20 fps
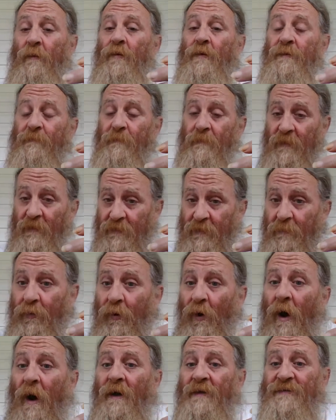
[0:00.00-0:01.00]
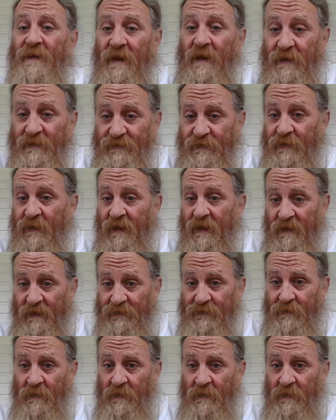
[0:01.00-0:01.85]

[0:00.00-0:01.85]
that we're, there's a process to this.